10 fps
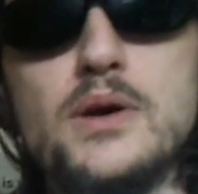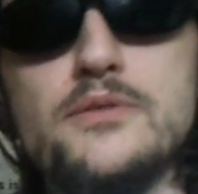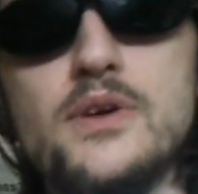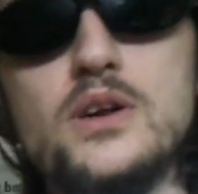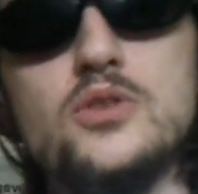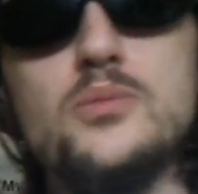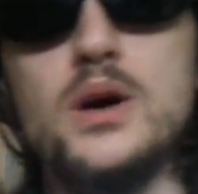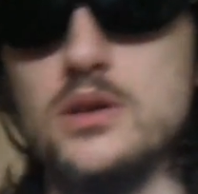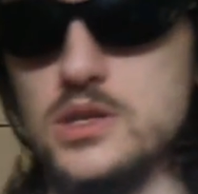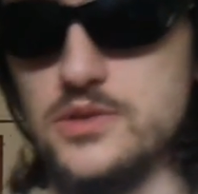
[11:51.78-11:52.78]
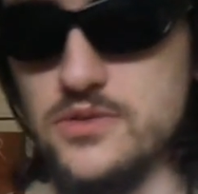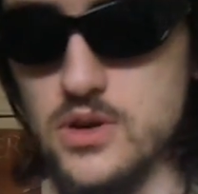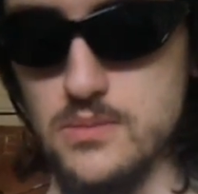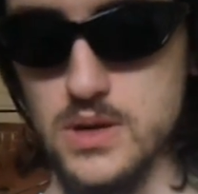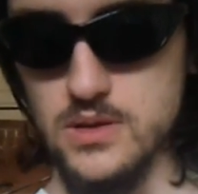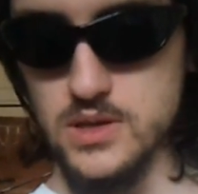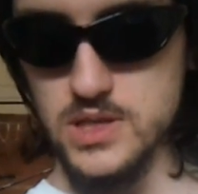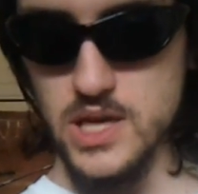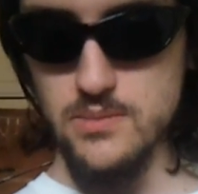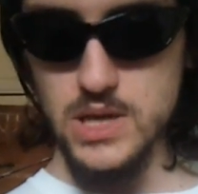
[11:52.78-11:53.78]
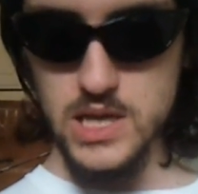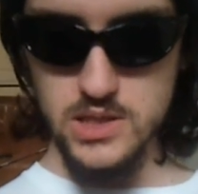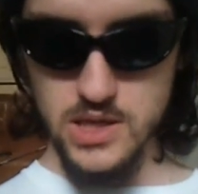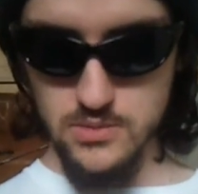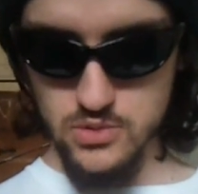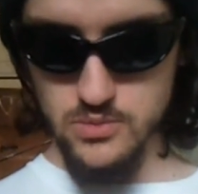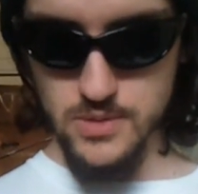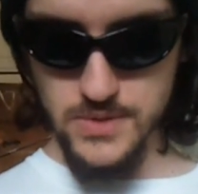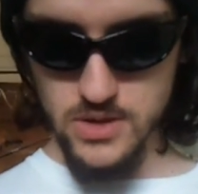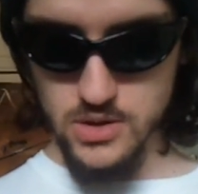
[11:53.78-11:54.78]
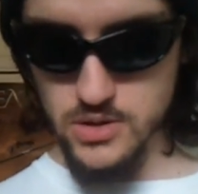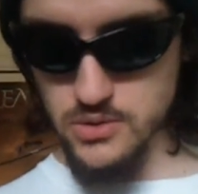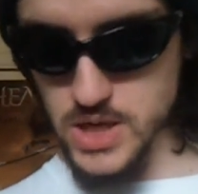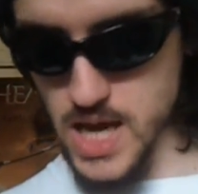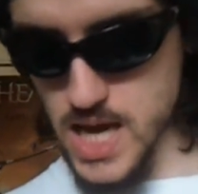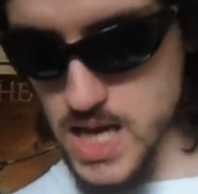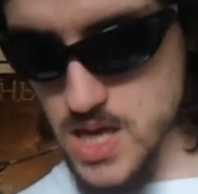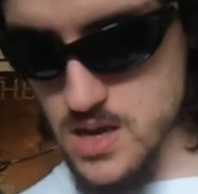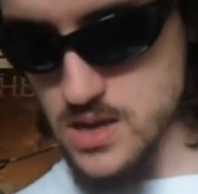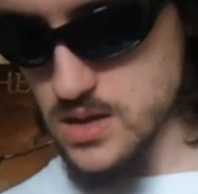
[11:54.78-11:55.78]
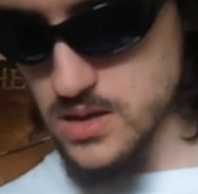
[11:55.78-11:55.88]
my final buys from the same place, gamesworldbomb.co.uk.